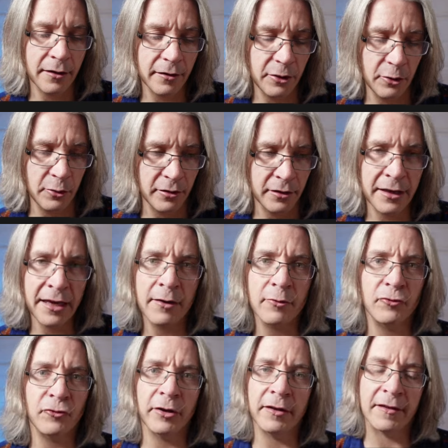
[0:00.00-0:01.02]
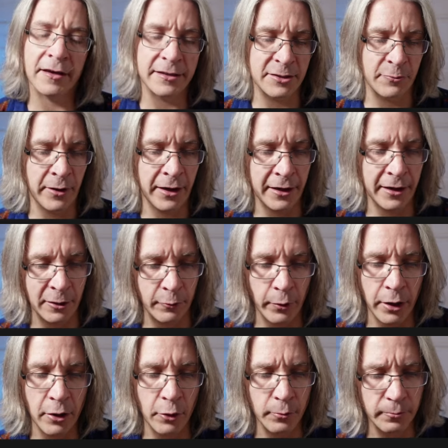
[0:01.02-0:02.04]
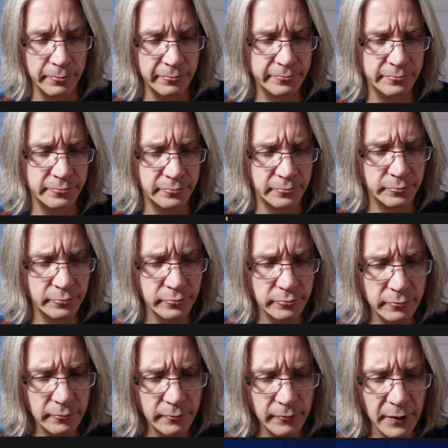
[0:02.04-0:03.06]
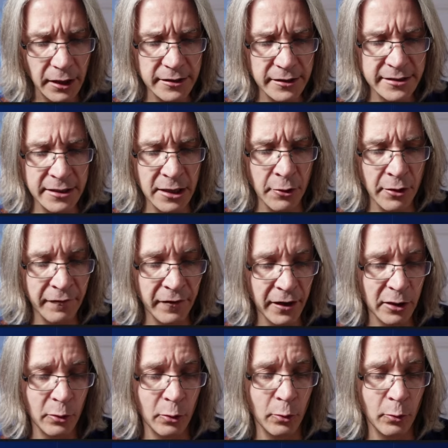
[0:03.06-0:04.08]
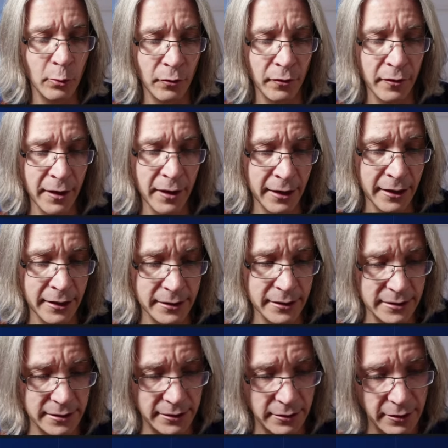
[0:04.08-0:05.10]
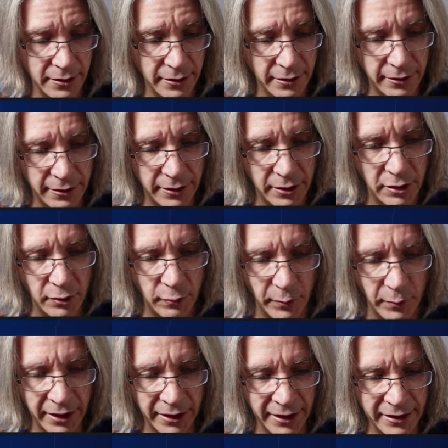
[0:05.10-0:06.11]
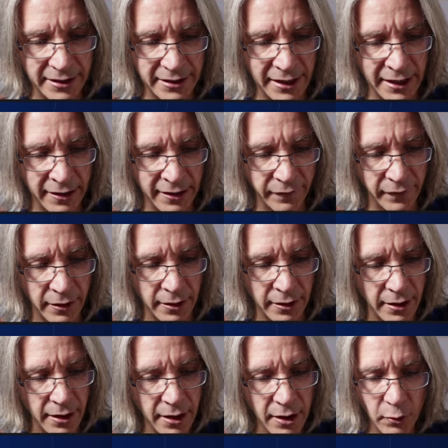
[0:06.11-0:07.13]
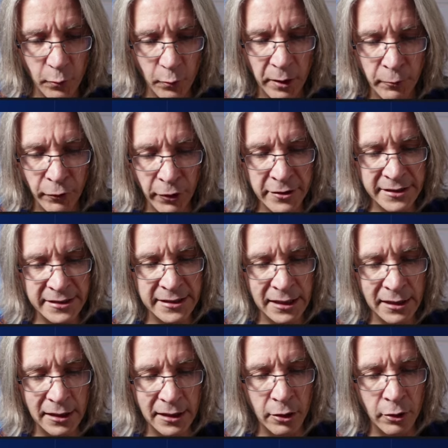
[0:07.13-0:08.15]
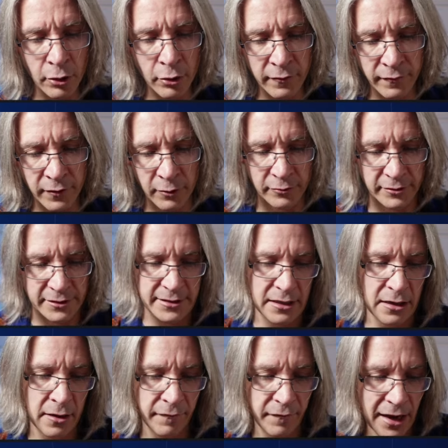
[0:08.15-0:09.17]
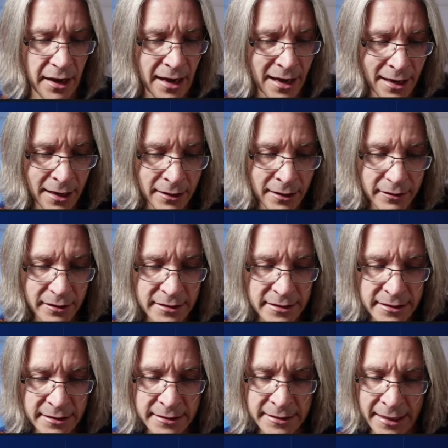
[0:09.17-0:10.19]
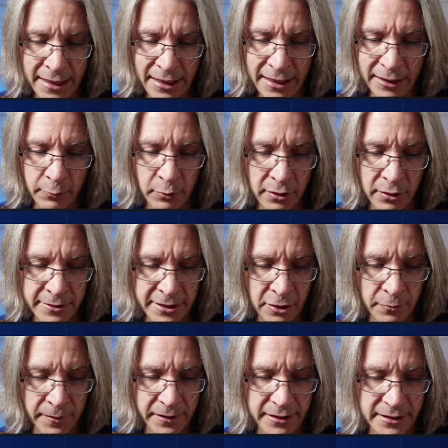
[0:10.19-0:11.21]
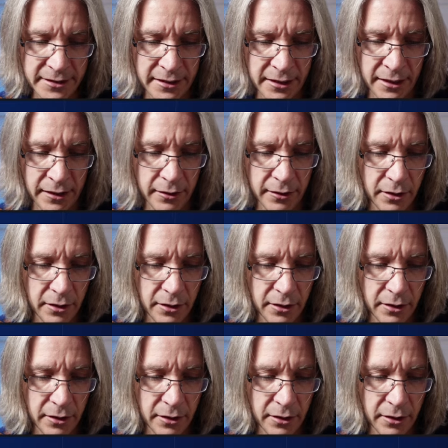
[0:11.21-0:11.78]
You can now treat that as a regular row. So if I call that, we connect to Kafka, we process a load of old stuff, and this is exactly what I was hoping to see.